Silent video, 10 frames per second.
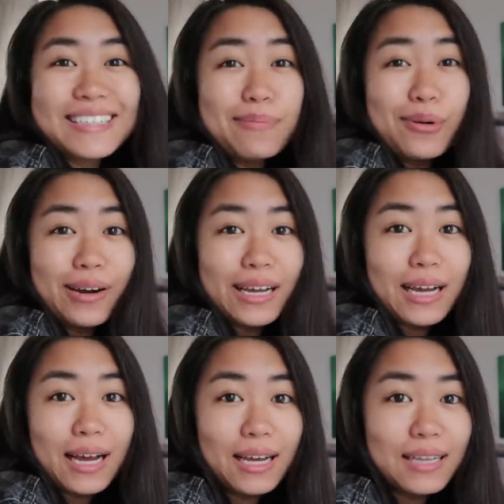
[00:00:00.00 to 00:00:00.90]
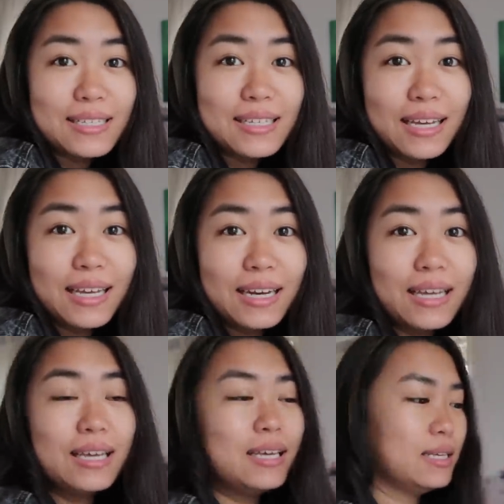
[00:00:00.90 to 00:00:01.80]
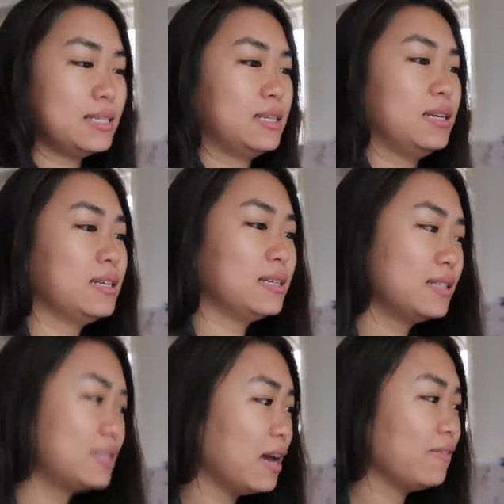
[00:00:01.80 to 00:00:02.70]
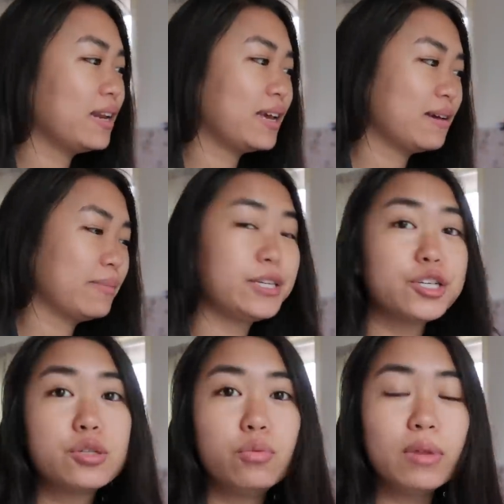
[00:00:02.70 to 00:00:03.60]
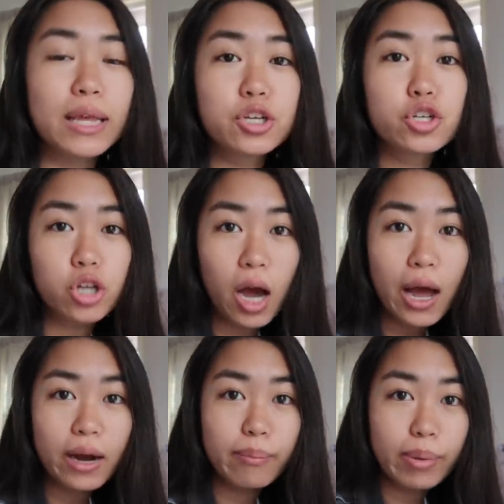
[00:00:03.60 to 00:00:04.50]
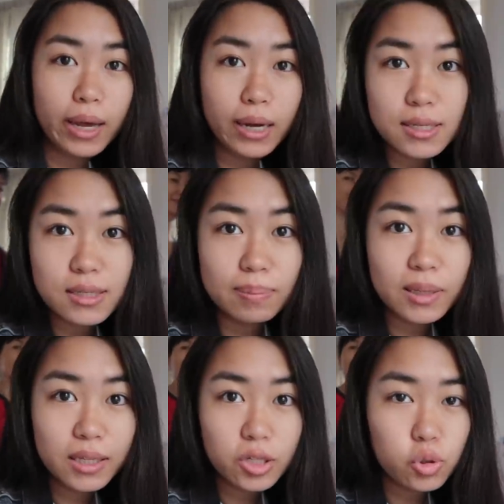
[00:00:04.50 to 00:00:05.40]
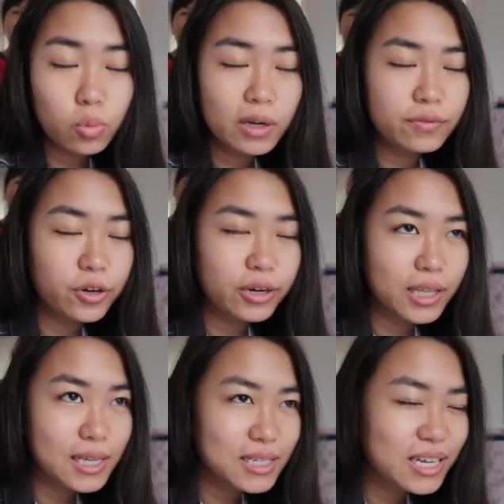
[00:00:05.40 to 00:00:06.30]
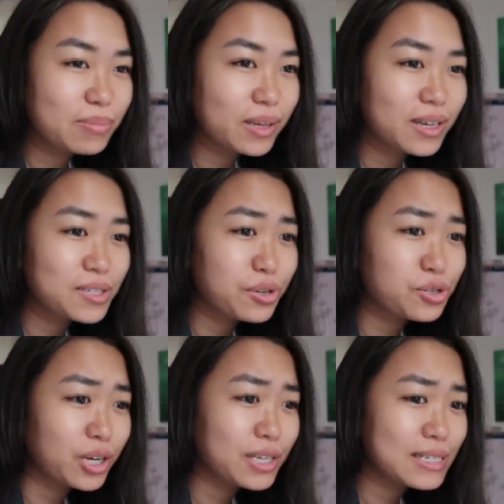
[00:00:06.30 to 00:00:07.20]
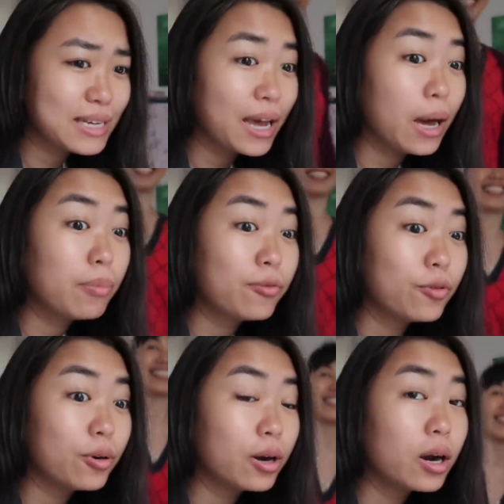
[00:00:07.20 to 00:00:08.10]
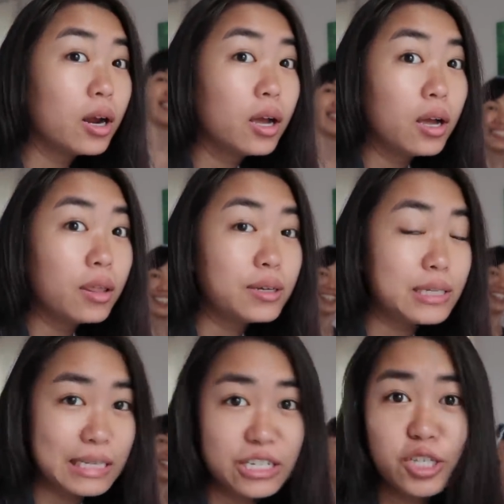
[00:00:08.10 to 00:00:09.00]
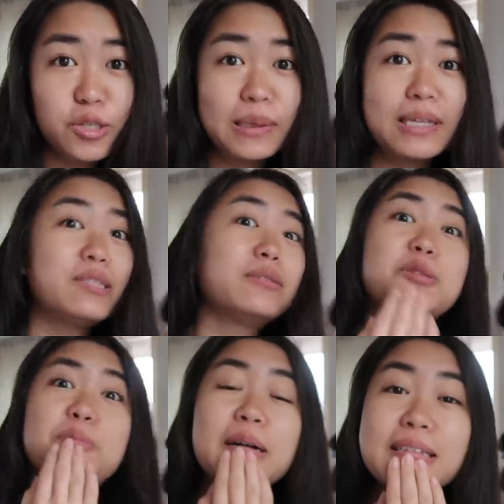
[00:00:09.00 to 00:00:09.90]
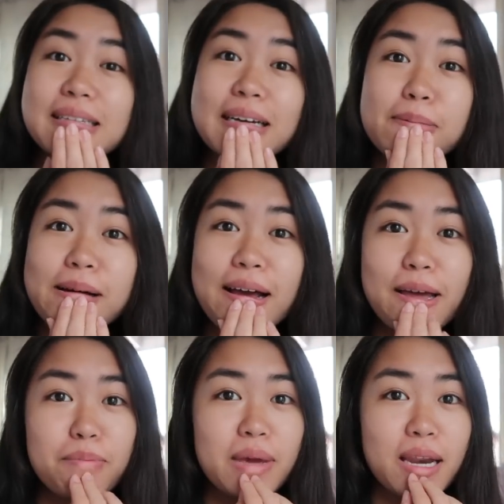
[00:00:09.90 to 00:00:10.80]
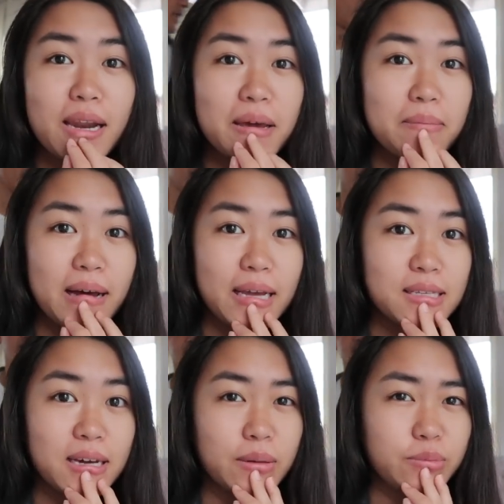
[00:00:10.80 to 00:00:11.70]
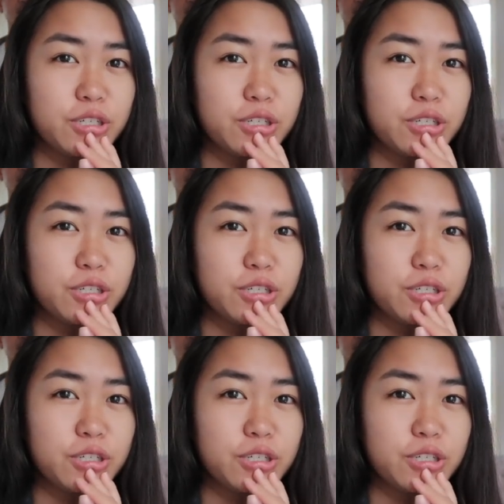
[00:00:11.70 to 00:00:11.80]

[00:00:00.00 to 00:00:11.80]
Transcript: Good morning, guys. It is 7 a.m. I just like shot out of bed. I slept at like 12:30 last night because I was trying to stay up for the decisions because they're supposed to come out at midnight my time,